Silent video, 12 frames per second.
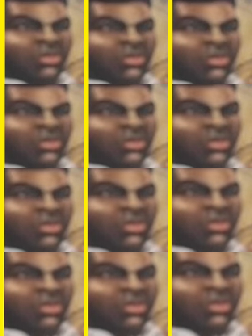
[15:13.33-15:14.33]

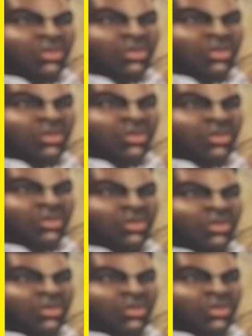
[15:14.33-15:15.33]

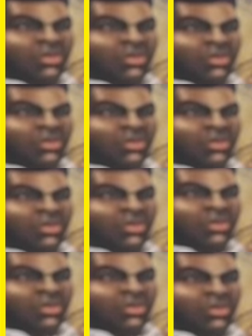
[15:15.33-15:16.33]

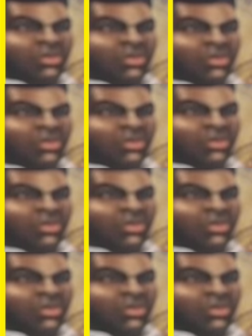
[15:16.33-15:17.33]

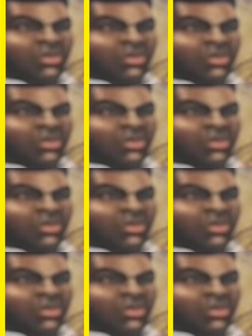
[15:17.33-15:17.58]
(silent)